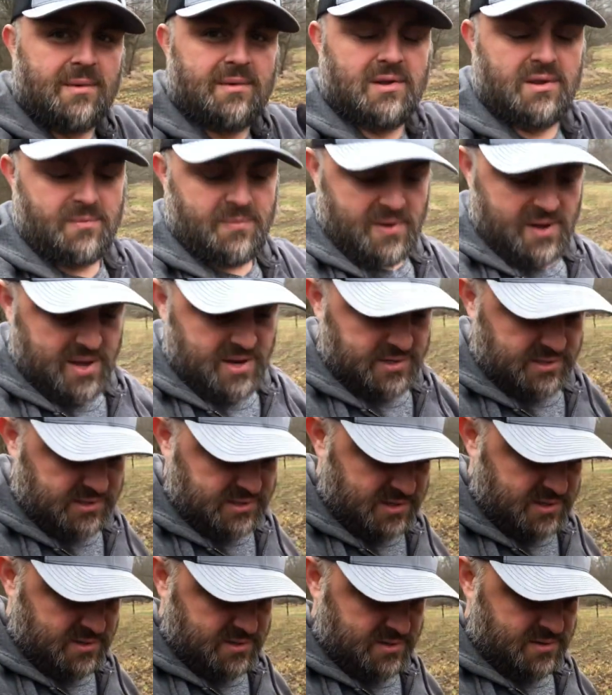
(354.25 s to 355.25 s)
to the page.
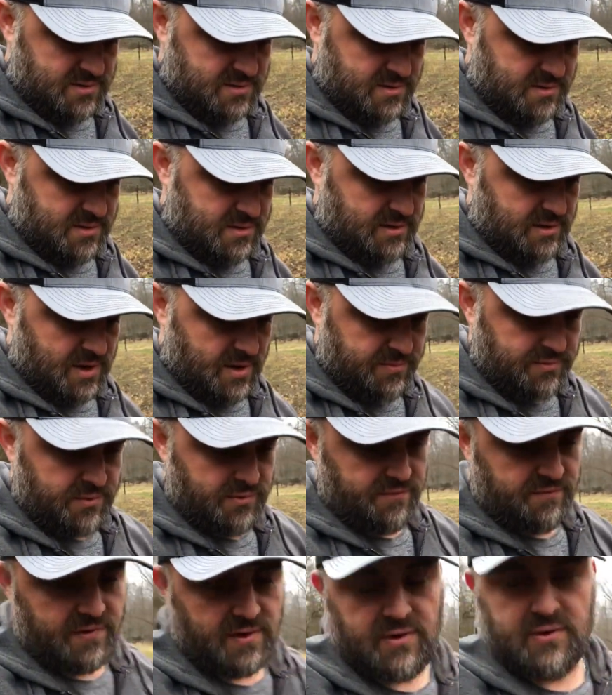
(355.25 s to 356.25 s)
Keep
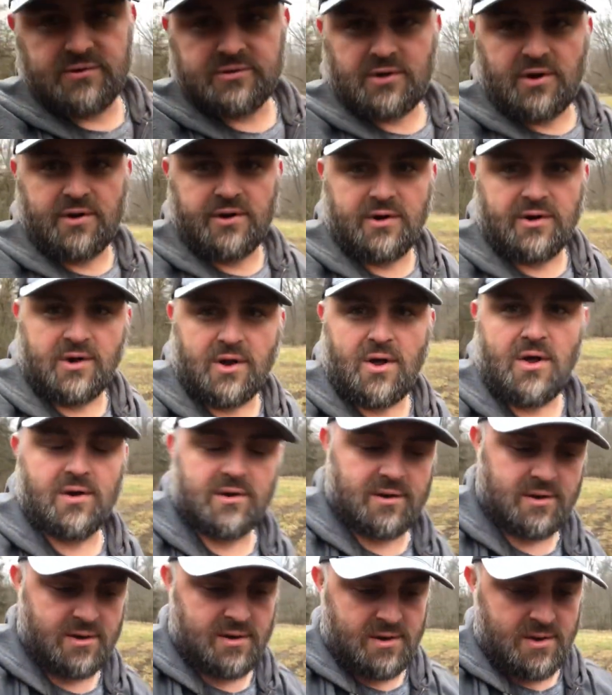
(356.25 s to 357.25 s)
doing videos all year long.
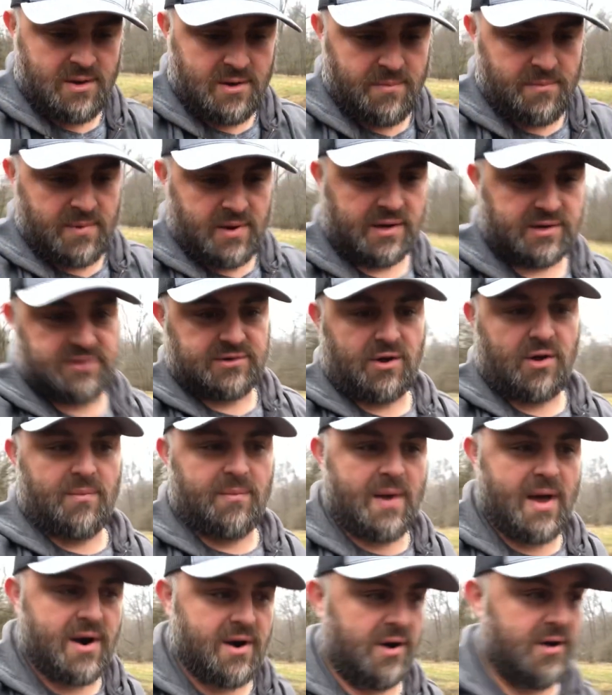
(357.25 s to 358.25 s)
Make us all
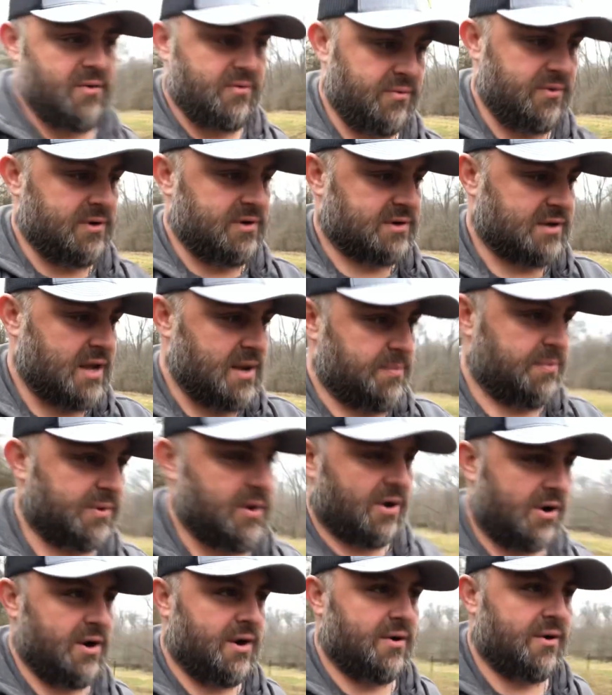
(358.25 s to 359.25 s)
better. We just keep
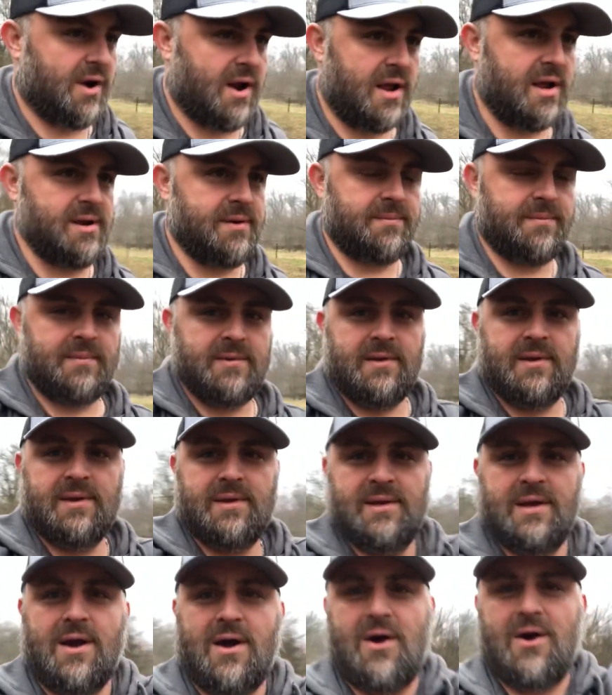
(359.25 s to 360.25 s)
learning, right?
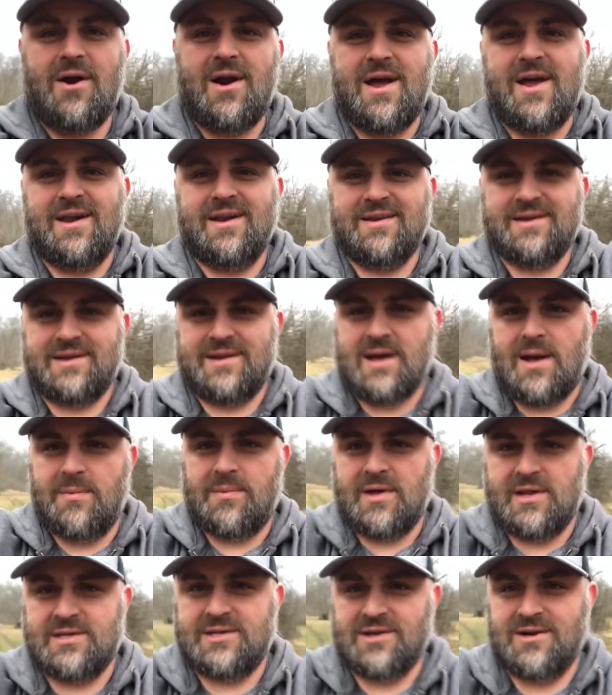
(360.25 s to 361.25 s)
All right. God
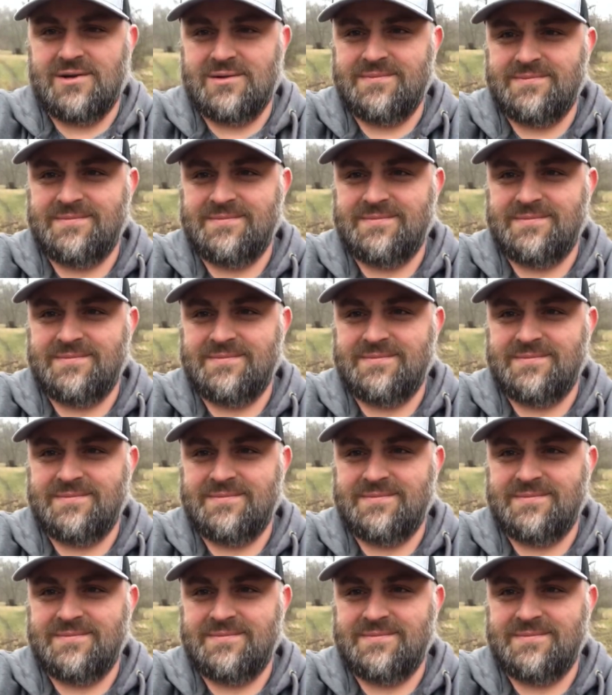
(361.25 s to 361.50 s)
bless y'all.